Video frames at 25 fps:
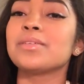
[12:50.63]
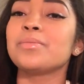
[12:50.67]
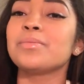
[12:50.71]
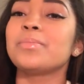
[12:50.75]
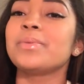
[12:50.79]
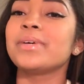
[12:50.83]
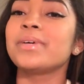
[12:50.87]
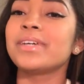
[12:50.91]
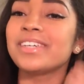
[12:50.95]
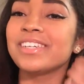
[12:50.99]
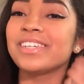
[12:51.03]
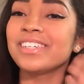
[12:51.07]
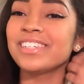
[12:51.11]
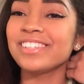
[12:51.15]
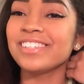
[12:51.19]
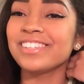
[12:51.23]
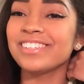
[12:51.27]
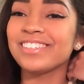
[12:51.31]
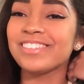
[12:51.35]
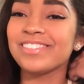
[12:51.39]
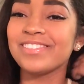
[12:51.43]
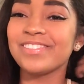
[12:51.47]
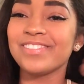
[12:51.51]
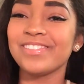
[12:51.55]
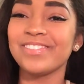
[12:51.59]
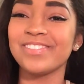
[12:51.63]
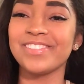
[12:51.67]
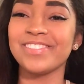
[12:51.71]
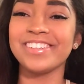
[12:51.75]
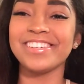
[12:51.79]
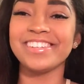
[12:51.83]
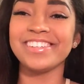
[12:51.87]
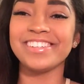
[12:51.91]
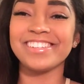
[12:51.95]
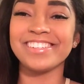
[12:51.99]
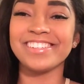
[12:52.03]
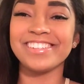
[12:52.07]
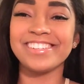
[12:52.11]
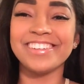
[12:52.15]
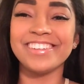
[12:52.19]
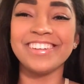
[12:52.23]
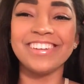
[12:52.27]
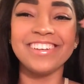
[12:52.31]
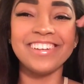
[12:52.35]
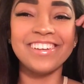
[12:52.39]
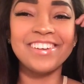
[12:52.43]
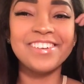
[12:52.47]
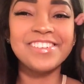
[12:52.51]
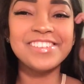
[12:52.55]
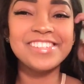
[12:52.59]
but what?
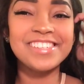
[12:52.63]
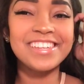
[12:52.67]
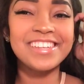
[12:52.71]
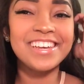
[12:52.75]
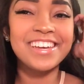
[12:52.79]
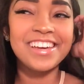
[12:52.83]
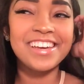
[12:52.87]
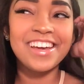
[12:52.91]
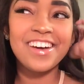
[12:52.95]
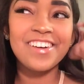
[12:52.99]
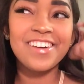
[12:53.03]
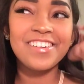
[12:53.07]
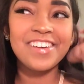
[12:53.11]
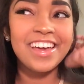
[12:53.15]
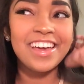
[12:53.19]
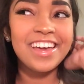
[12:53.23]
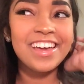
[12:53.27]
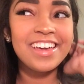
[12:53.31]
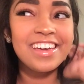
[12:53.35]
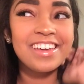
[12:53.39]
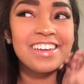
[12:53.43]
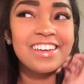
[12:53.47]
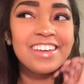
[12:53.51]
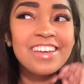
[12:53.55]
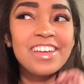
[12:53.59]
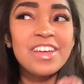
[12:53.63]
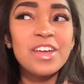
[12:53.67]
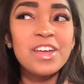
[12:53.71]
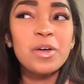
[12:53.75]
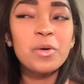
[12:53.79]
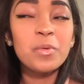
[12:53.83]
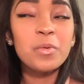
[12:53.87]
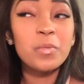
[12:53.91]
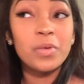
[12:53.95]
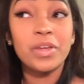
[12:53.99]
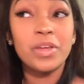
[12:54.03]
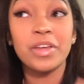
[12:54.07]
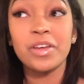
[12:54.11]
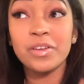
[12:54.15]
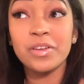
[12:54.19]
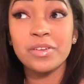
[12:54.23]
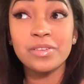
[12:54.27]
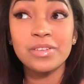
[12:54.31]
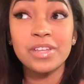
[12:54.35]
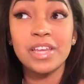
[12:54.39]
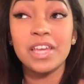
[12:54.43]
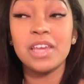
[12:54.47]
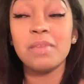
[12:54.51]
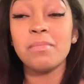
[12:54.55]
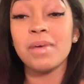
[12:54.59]
I was like, okay,
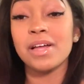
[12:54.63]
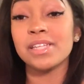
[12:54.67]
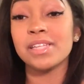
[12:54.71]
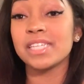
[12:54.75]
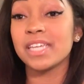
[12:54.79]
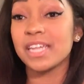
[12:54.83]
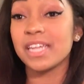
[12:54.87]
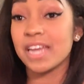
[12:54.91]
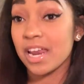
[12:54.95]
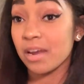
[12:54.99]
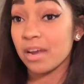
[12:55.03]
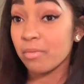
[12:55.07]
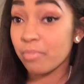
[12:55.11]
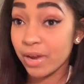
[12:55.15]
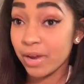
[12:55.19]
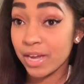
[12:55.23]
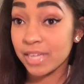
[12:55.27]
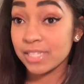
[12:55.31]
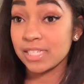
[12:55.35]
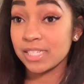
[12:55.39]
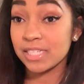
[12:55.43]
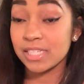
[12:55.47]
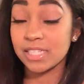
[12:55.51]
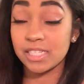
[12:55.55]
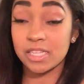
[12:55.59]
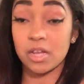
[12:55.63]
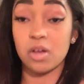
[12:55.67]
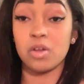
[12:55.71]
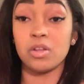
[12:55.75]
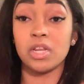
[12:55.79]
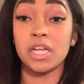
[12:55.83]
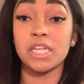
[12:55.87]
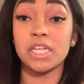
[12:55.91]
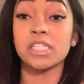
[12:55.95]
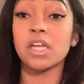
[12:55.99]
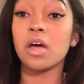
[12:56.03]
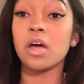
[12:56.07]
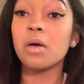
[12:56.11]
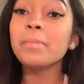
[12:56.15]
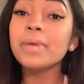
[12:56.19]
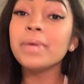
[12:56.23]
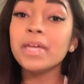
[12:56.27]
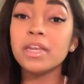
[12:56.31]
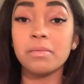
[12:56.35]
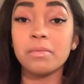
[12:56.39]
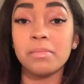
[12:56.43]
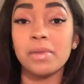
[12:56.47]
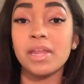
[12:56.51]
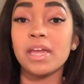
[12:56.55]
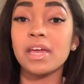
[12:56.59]
well, he about to get out of practice, so let's go
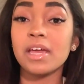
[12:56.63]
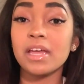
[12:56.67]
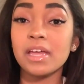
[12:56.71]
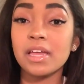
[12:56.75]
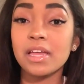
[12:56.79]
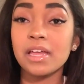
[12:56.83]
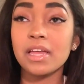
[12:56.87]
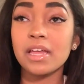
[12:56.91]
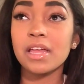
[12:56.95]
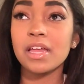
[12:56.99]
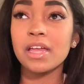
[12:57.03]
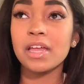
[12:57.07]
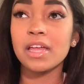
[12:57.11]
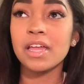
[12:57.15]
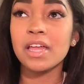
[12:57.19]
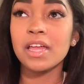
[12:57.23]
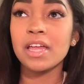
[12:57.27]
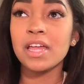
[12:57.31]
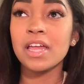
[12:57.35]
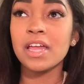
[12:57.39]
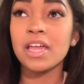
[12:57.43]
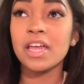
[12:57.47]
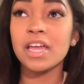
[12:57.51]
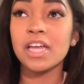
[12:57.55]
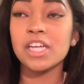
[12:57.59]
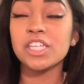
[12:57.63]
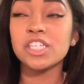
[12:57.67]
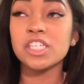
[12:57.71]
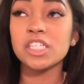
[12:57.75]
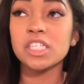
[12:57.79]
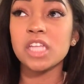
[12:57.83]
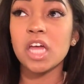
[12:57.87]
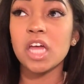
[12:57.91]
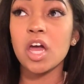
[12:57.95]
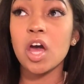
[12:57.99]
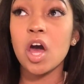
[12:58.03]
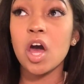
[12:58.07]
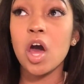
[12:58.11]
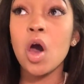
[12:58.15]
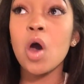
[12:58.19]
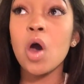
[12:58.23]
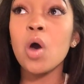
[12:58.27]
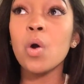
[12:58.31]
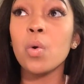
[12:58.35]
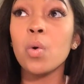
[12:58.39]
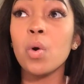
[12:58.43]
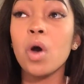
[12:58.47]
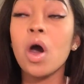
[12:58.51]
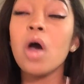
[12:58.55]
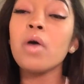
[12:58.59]
meet him then. And she's like,
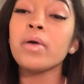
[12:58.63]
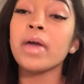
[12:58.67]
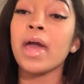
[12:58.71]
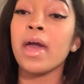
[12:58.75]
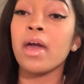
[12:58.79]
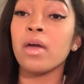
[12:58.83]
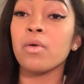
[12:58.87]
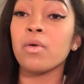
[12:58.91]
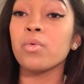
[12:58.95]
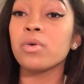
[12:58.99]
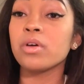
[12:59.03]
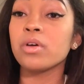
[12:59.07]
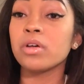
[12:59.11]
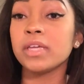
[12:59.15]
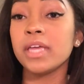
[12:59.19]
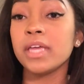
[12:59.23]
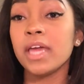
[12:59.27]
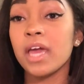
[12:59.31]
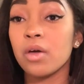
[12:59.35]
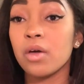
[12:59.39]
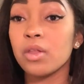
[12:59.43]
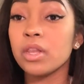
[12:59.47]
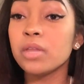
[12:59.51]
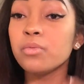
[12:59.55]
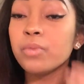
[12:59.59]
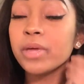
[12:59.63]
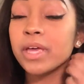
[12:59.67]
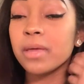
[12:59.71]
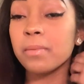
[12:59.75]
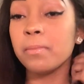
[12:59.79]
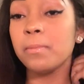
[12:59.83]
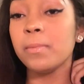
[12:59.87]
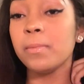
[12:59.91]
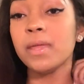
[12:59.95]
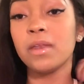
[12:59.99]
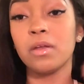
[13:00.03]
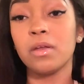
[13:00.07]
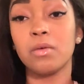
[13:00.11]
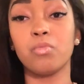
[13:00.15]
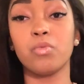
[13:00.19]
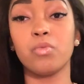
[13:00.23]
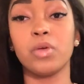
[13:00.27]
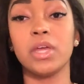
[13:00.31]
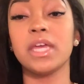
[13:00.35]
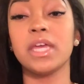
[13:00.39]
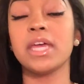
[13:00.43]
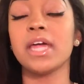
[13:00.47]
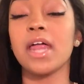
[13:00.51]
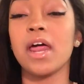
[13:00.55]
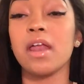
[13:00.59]
oh, okay, well, yeah, we can meet him
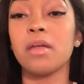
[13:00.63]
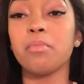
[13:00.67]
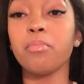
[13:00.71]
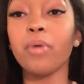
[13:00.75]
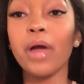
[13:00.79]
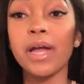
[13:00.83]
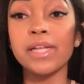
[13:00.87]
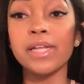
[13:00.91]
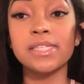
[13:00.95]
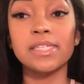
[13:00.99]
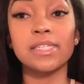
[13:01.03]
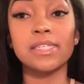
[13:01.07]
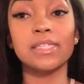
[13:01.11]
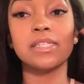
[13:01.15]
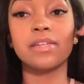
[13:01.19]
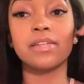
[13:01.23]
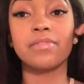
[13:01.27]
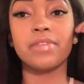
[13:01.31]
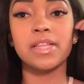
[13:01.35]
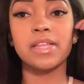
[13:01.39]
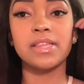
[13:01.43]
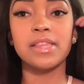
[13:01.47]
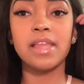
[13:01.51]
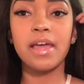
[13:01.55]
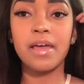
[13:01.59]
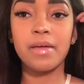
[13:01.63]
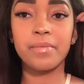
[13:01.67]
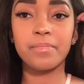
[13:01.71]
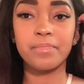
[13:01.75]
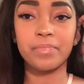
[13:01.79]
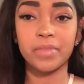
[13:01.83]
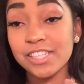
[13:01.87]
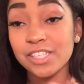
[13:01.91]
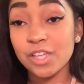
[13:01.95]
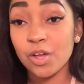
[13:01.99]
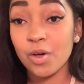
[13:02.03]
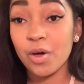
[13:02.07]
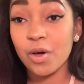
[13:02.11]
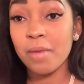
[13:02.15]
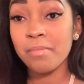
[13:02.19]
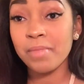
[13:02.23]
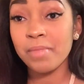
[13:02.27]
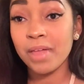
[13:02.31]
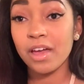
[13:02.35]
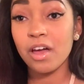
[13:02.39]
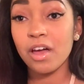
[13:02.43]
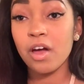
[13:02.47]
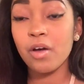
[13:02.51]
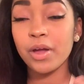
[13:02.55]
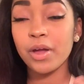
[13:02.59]
when he get out of practice and stuff like that. So I'm
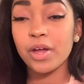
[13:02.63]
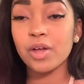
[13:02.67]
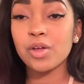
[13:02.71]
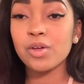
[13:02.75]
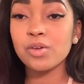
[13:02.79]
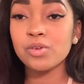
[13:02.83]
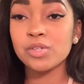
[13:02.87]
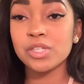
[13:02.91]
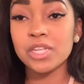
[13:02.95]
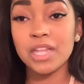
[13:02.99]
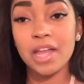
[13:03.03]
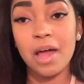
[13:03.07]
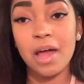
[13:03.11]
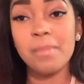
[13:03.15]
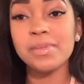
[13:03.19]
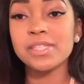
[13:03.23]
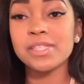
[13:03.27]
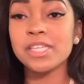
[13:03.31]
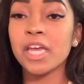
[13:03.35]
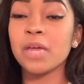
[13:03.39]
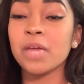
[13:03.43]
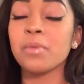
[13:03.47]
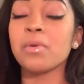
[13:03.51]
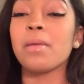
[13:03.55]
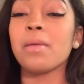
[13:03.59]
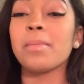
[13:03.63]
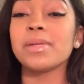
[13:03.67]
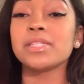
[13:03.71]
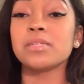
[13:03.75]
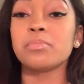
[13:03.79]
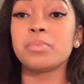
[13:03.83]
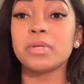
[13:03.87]
like, all right, cool. She's like, I'm gonna tell you when I'm about